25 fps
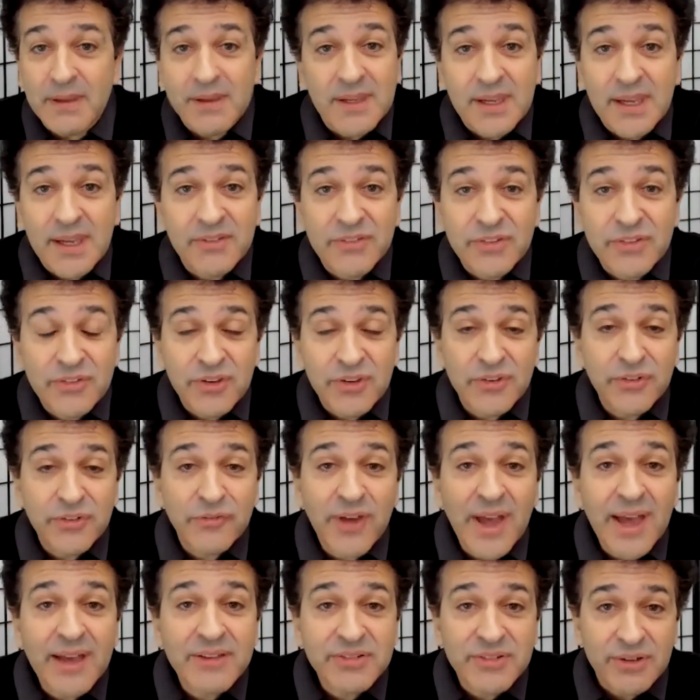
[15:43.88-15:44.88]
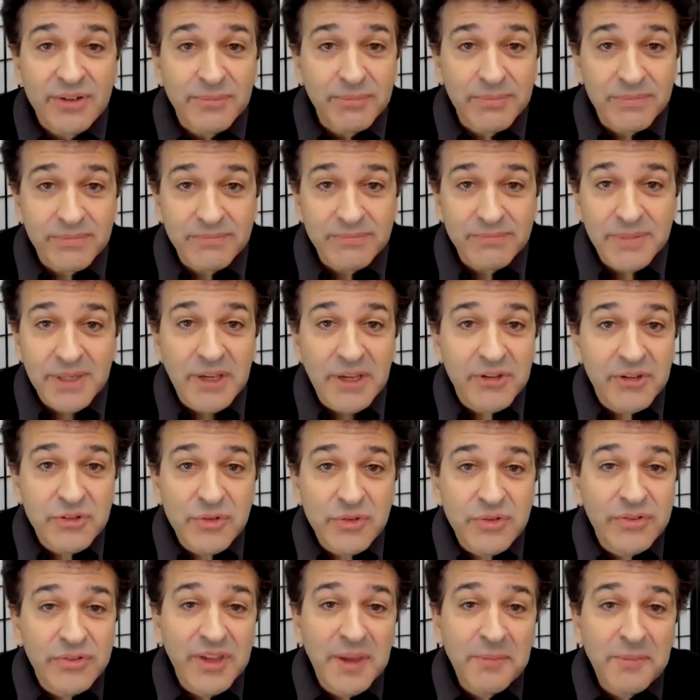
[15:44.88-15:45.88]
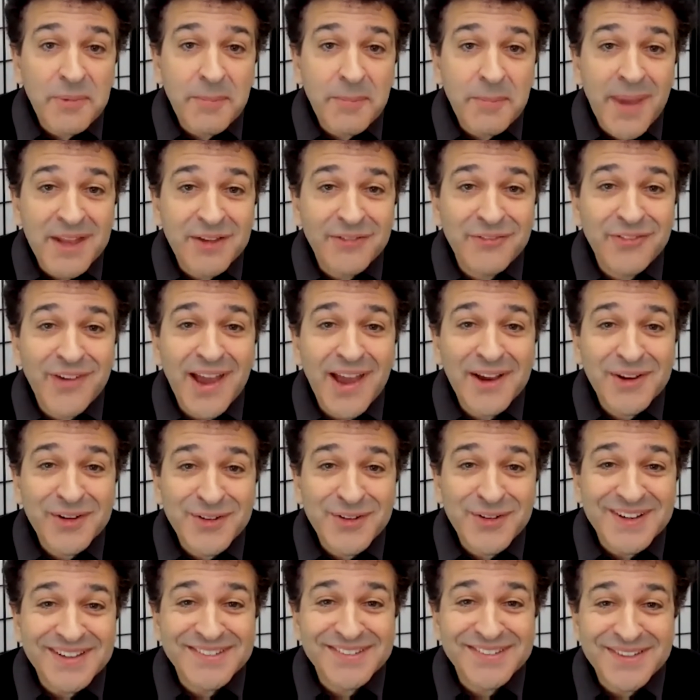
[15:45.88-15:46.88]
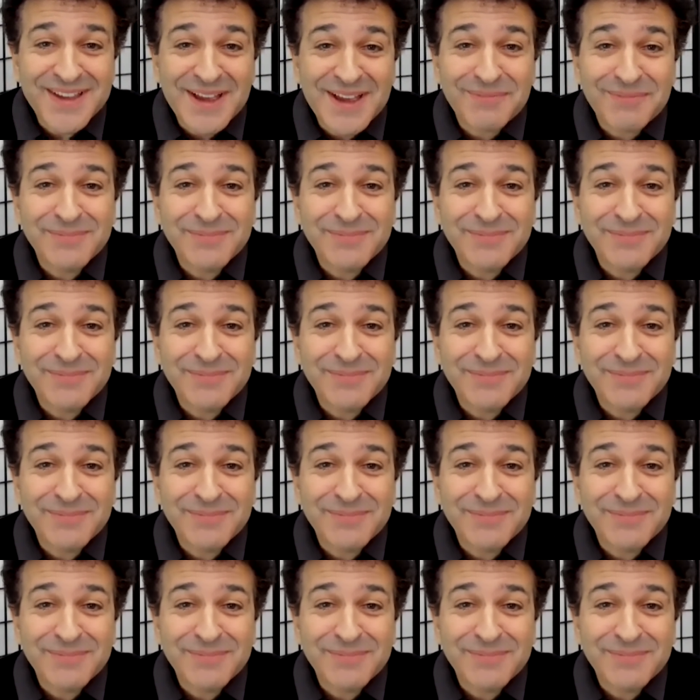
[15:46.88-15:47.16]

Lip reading: it's just faster because you skip a manufacturing step.